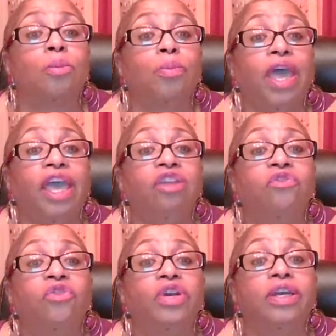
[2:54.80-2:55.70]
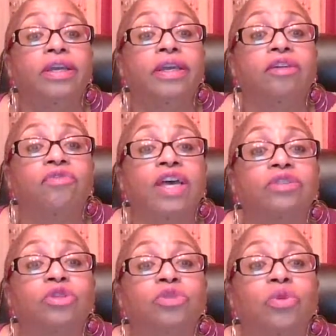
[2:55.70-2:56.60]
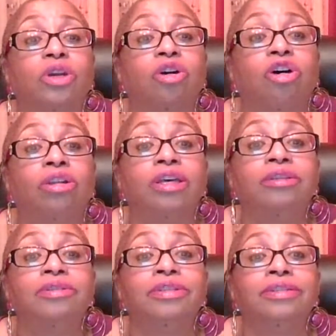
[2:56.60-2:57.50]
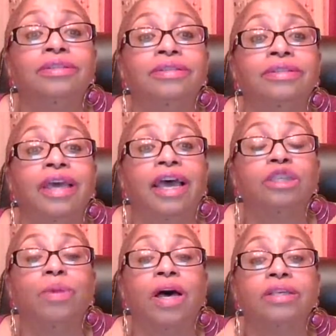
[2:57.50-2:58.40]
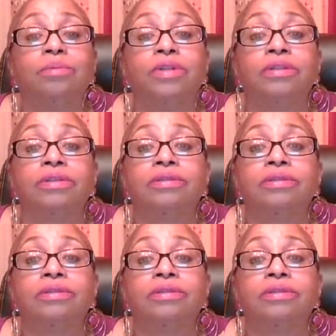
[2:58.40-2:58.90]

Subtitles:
pain-free, if that's what you want to call it, as possible.